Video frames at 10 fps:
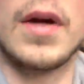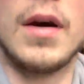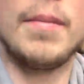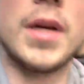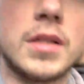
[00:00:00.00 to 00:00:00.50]

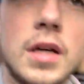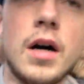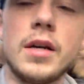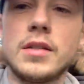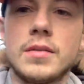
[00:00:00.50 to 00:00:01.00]
a bit
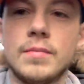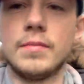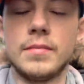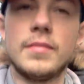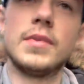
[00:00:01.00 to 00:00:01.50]
tight.
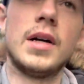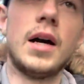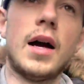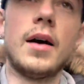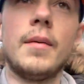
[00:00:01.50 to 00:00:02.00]

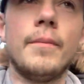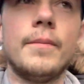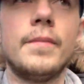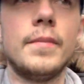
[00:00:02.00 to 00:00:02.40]
Um,